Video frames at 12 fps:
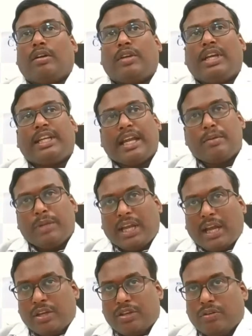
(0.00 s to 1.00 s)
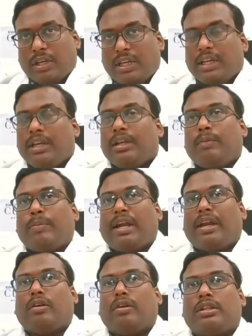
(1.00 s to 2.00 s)
It can be annually,
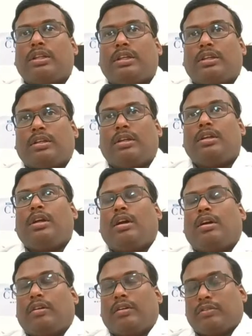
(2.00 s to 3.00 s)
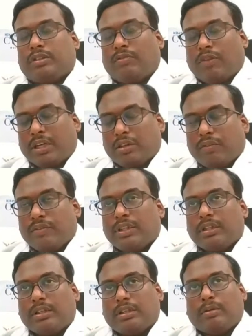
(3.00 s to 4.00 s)
depending on the work of
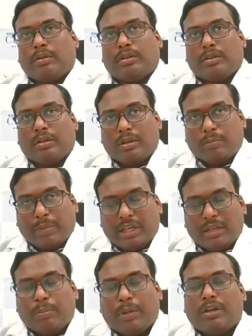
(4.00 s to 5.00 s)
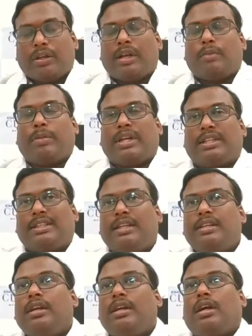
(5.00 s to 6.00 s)
the particular person.
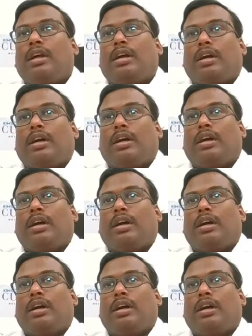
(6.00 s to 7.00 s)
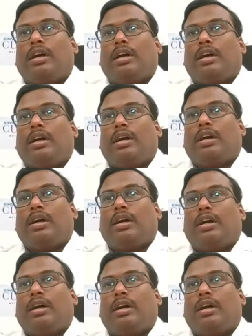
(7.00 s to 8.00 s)
At times, if he is
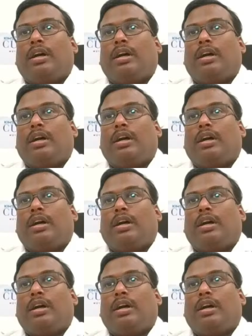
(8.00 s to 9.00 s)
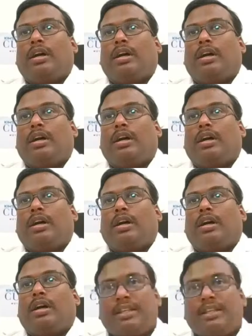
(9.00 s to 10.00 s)
working in an hazardous industrial
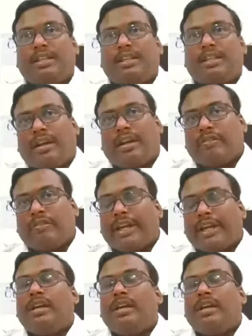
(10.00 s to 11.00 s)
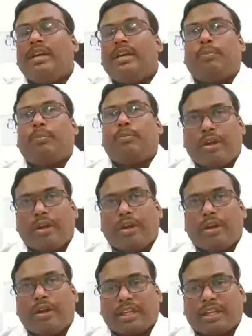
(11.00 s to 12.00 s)
areas, he may require it
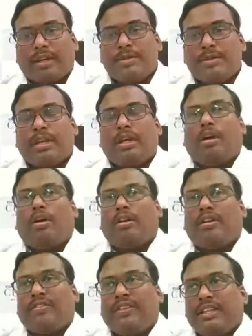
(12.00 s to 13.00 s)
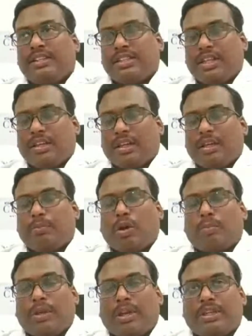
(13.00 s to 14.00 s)
periodic checkups. Or if he is general
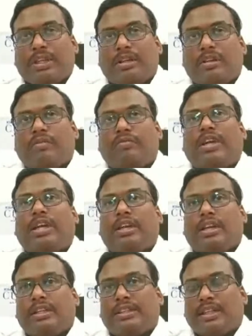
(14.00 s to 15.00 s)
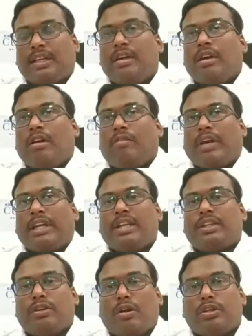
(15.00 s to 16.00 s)
population where his work
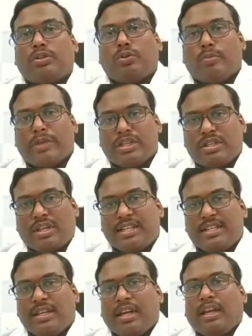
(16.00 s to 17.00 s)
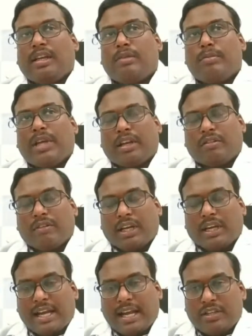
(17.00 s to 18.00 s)
is not so much stressed, he may require an
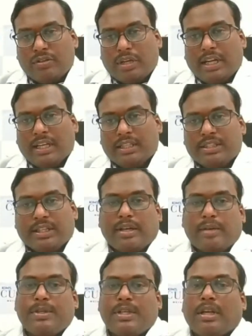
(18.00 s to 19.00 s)
annual health checkups.